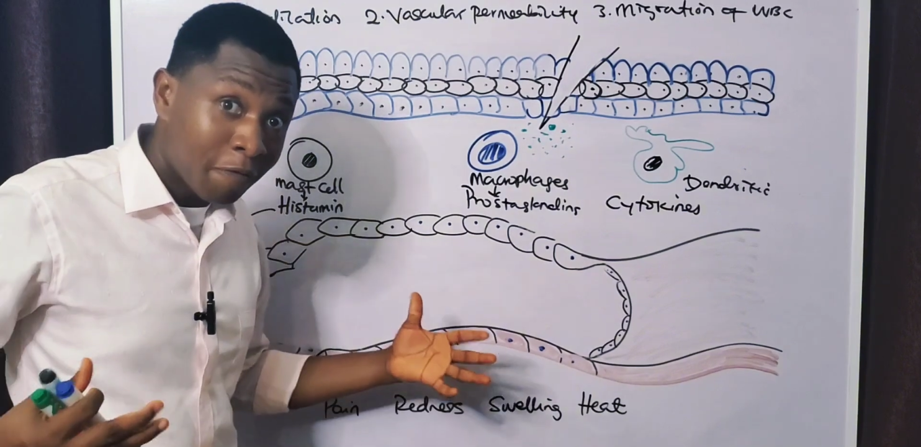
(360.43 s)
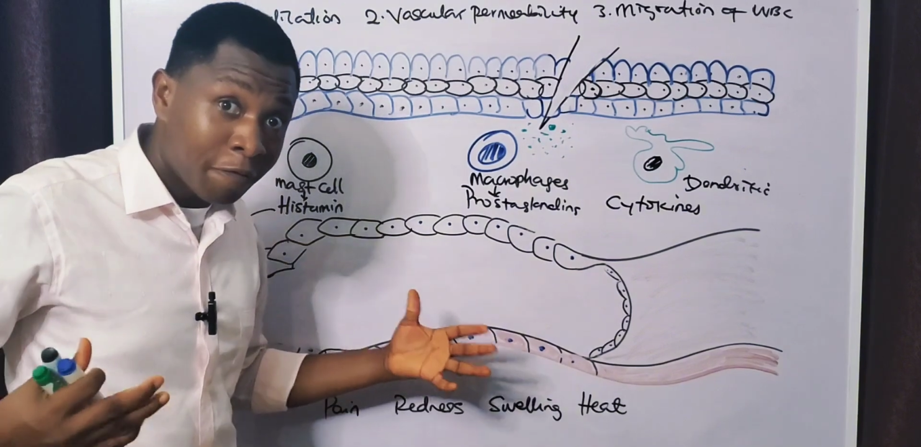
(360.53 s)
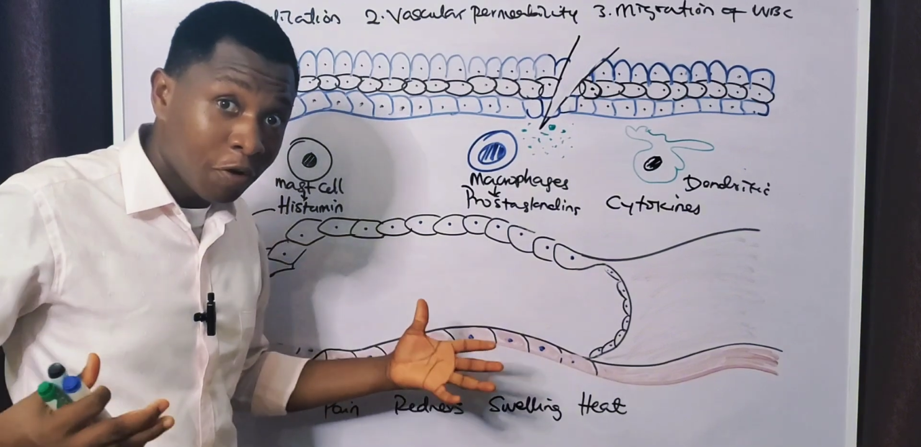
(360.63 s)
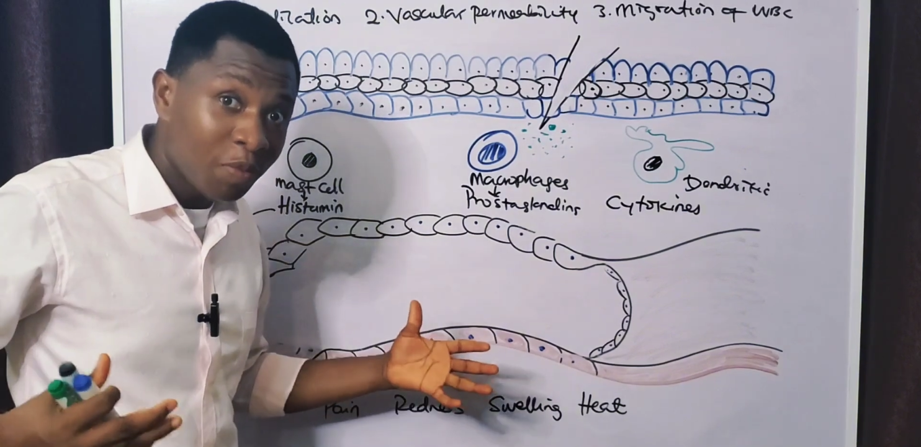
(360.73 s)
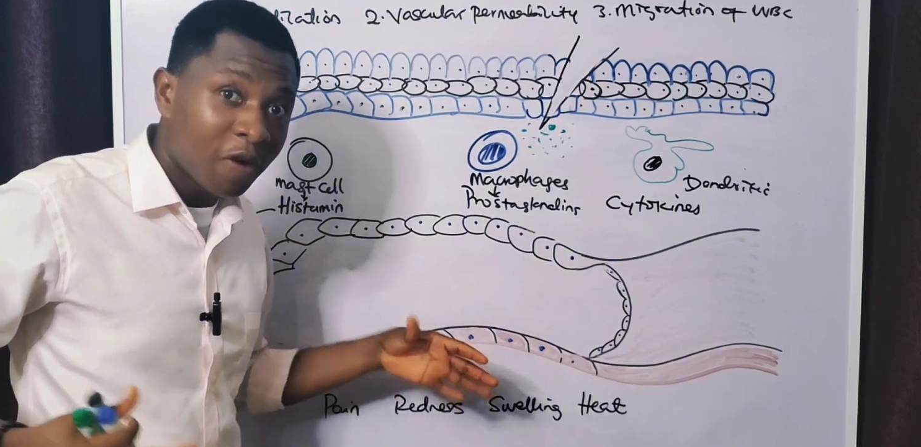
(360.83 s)

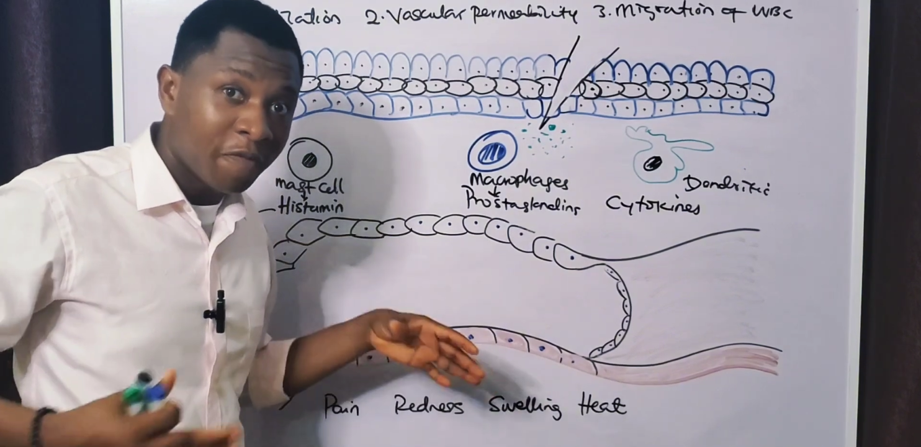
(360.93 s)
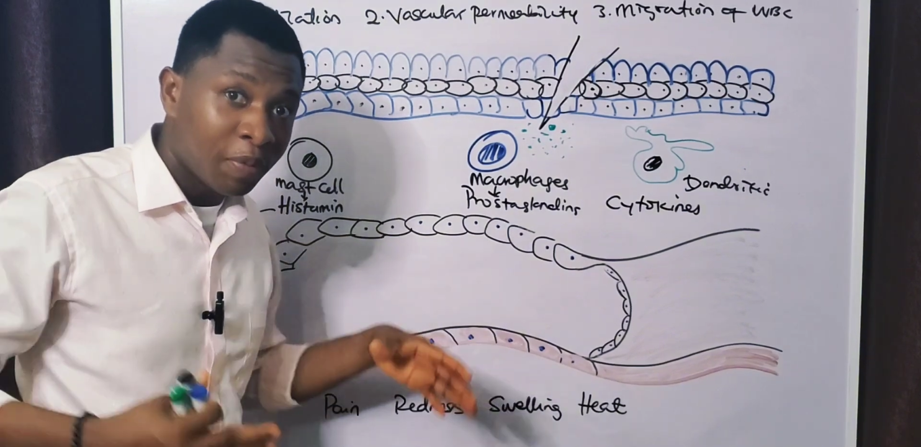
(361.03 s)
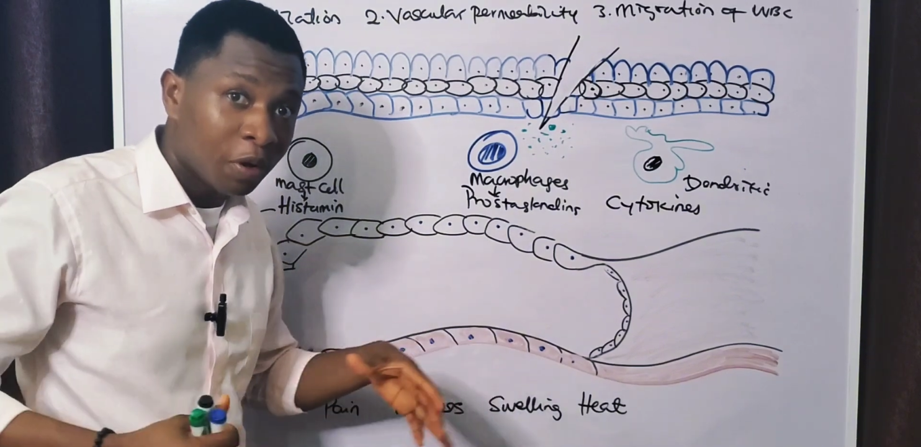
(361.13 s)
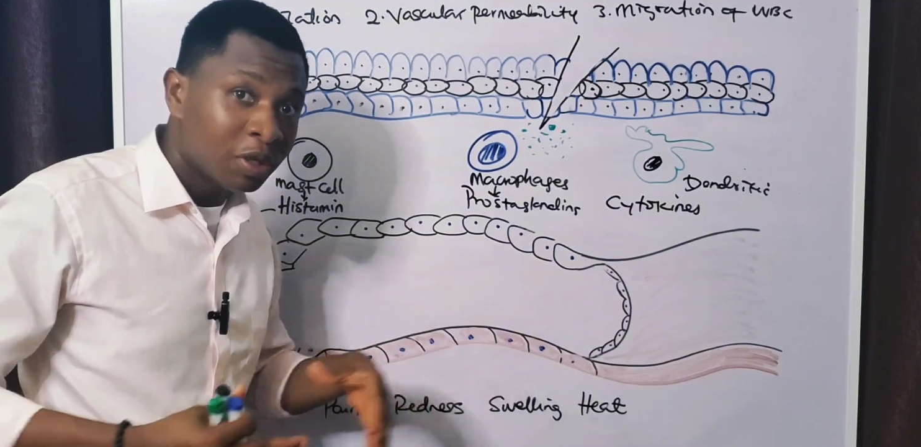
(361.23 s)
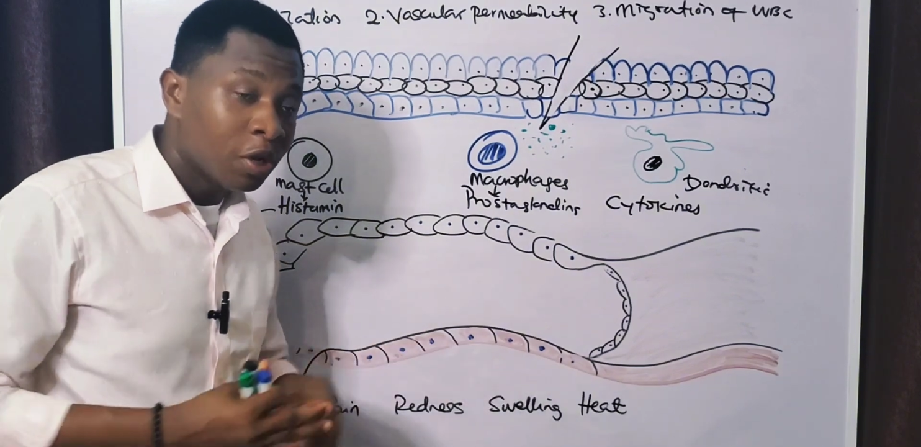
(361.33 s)
volume of
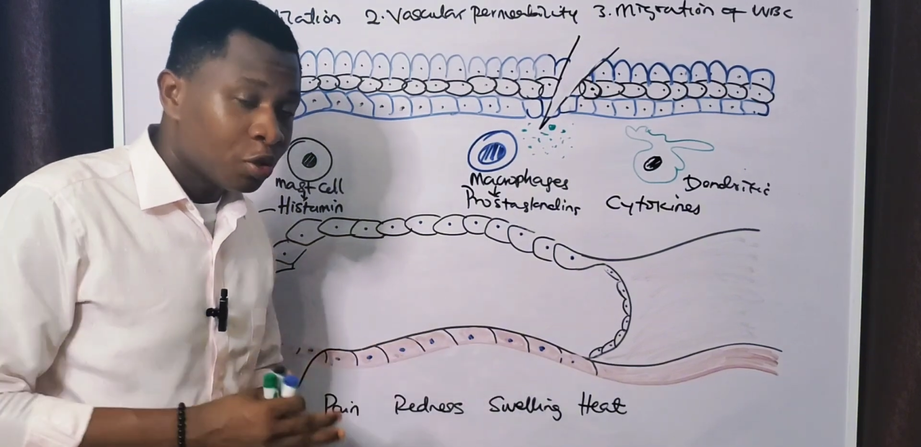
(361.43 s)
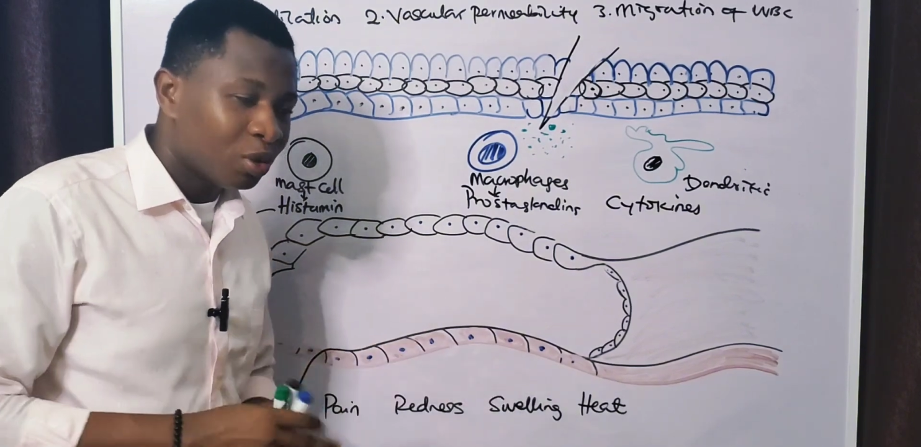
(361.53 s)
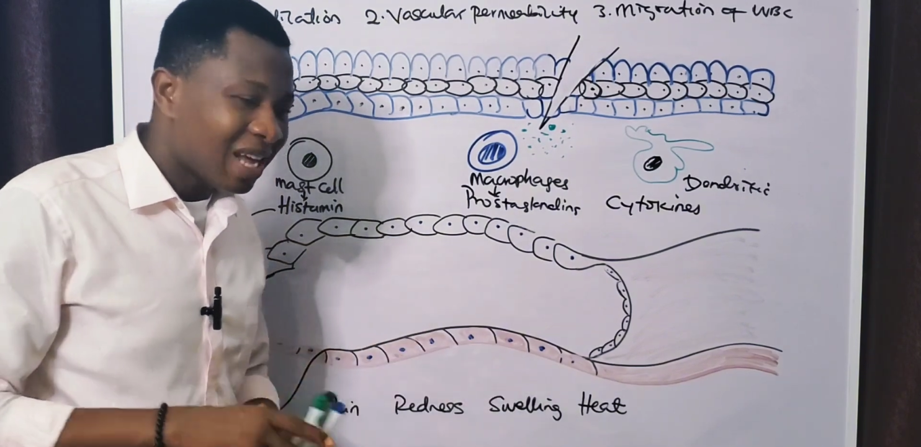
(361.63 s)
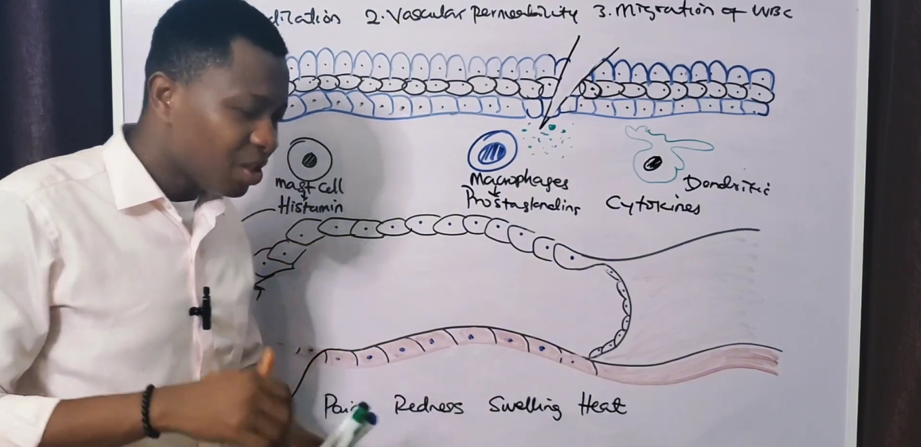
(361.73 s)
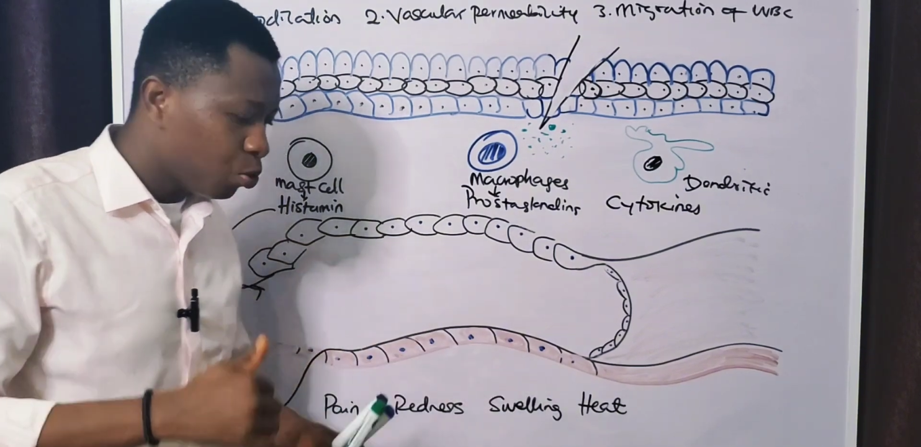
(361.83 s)
blood.
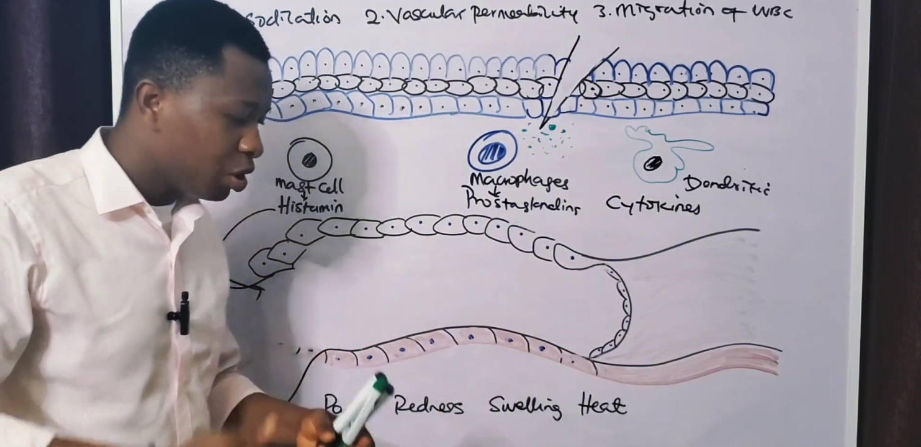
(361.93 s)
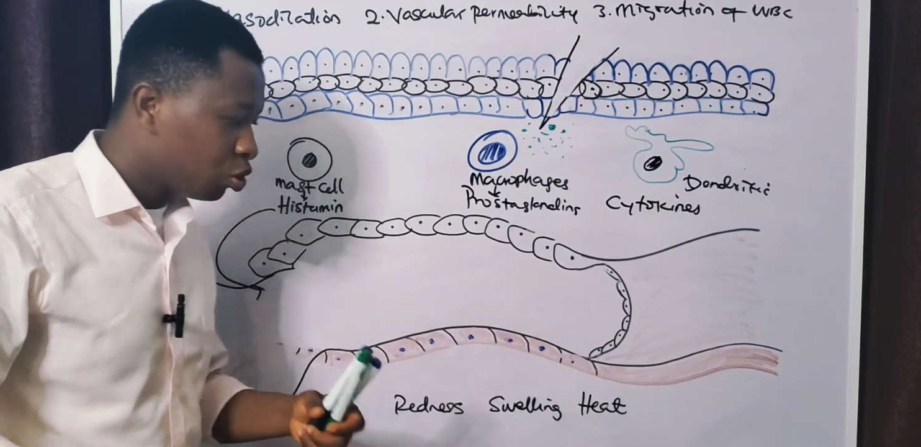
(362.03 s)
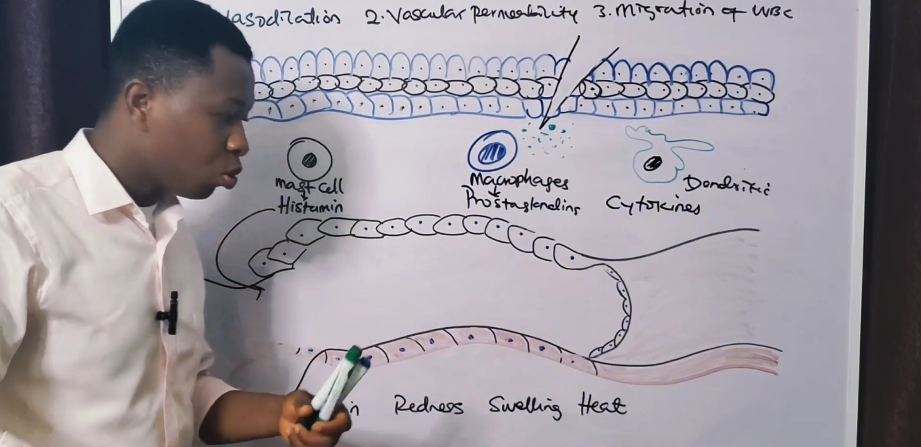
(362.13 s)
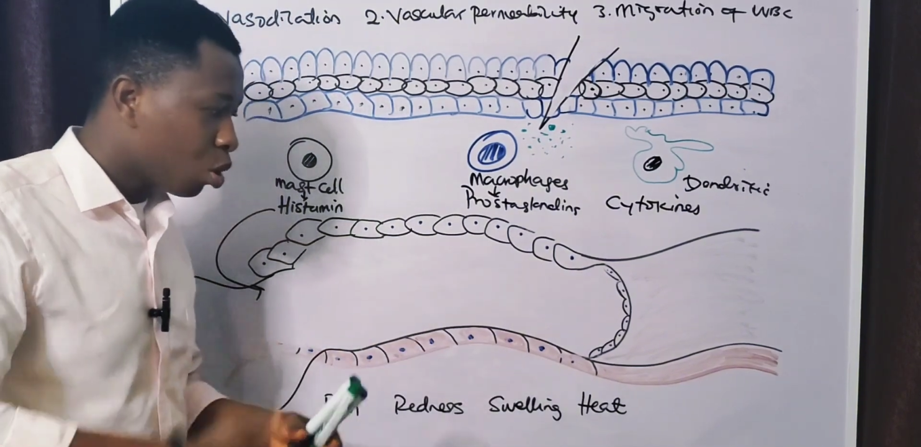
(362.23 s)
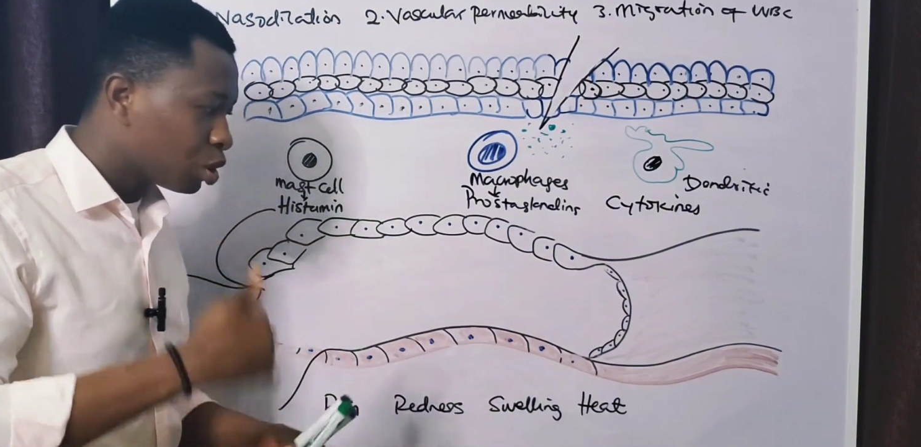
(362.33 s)
So that will
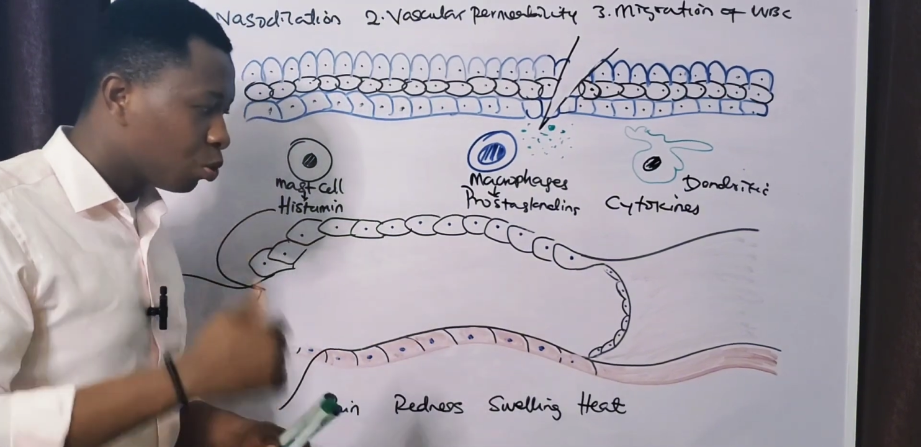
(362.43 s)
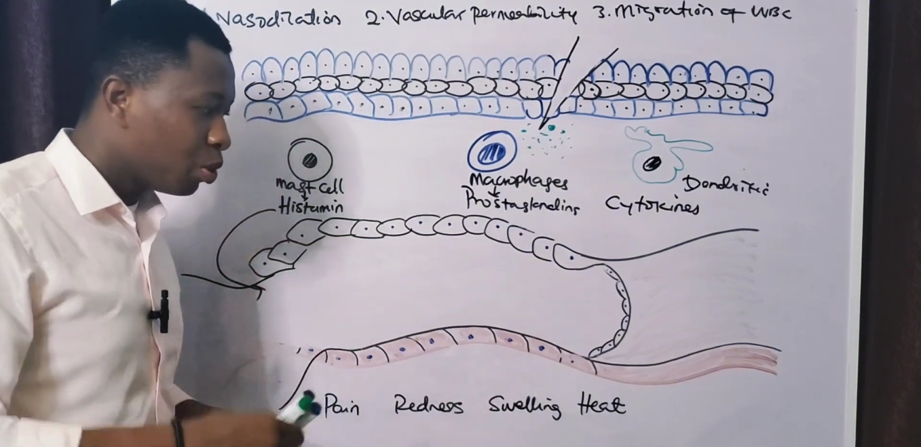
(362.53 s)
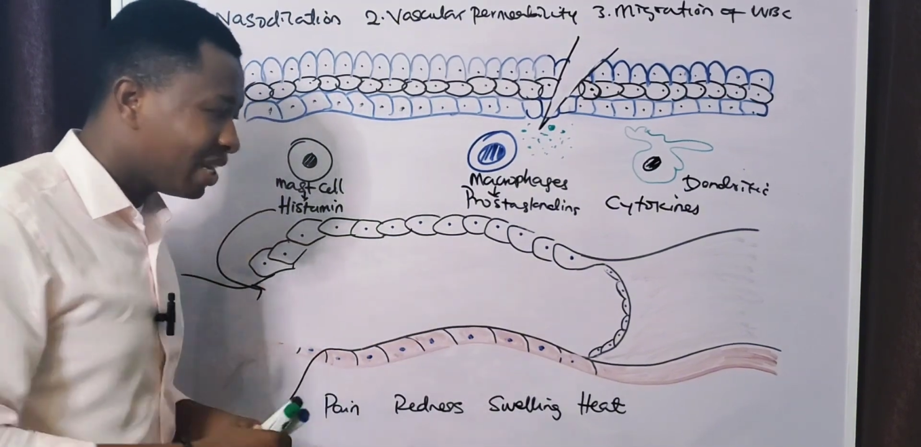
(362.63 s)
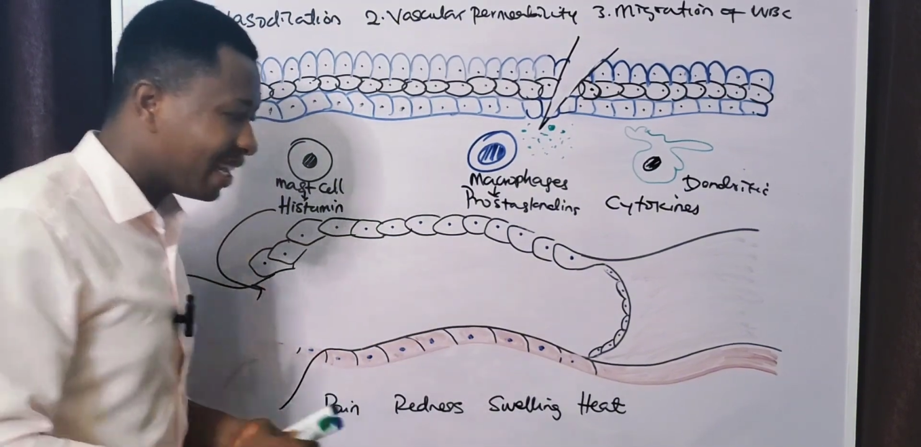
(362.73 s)
do what? Will